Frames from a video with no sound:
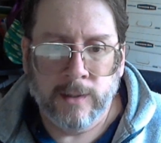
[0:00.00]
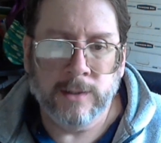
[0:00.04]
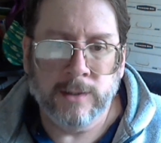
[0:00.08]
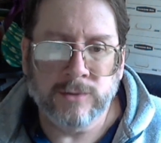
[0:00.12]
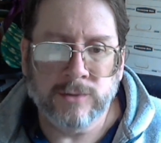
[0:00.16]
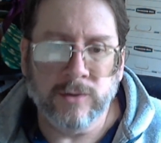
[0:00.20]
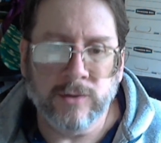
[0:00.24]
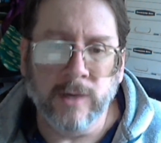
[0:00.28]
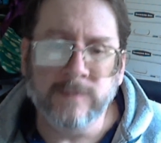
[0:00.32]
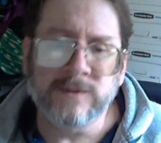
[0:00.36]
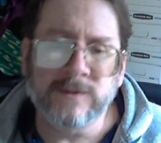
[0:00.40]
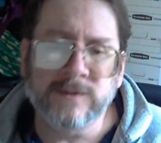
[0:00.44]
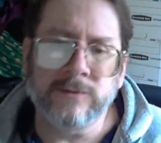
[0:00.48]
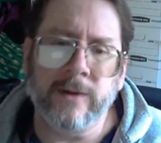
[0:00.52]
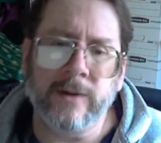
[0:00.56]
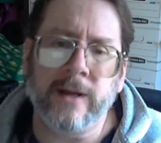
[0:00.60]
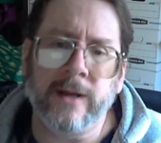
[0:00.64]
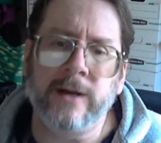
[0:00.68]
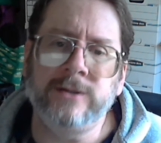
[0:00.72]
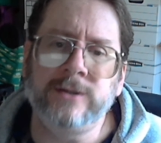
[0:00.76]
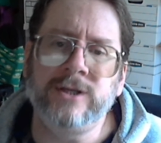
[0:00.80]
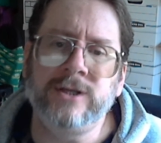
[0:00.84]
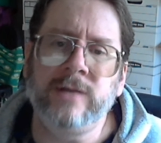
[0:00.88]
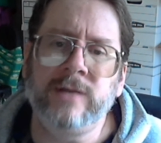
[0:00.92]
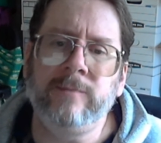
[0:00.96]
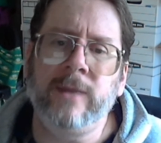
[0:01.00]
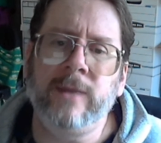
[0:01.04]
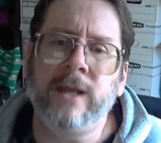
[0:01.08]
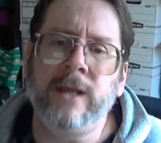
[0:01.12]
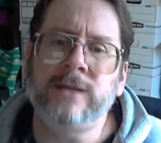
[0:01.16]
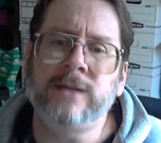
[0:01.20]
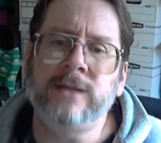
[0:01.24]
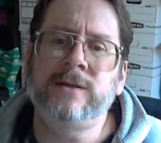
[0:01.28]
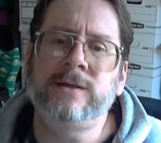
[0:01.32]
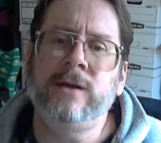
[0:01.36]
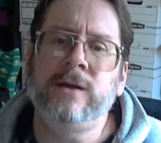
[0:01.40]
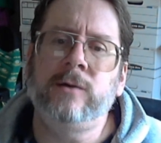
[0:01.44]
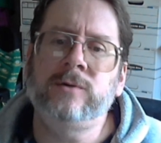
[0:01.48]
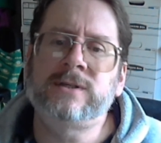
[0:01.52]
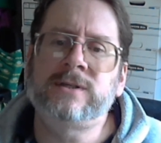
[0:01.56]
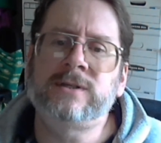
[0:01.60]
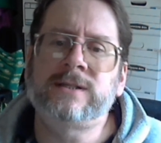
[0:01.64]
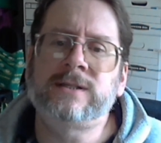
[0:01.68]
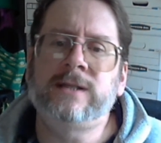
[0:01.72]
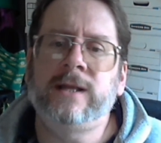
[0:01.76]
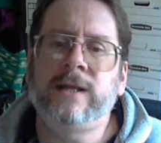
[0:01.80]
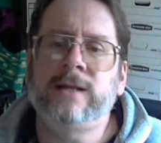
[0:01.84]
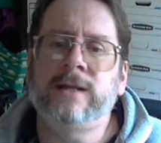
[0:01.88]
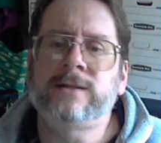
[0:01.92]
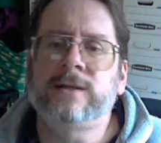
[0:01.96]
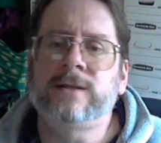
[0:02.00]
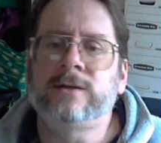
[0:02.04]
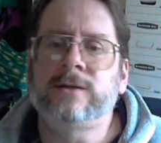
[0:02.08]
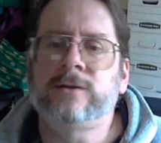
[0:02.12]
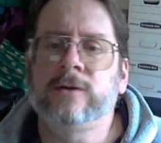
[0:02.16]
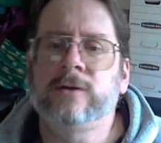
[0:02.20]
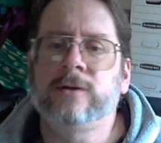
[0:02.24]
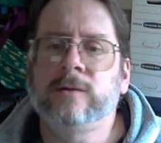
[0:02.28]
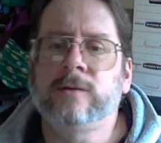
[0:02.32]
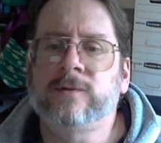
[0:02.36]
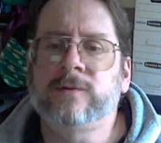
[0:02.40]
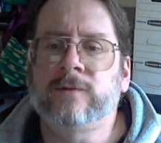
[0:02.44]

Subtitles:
Trump's strategy makes no sense in terms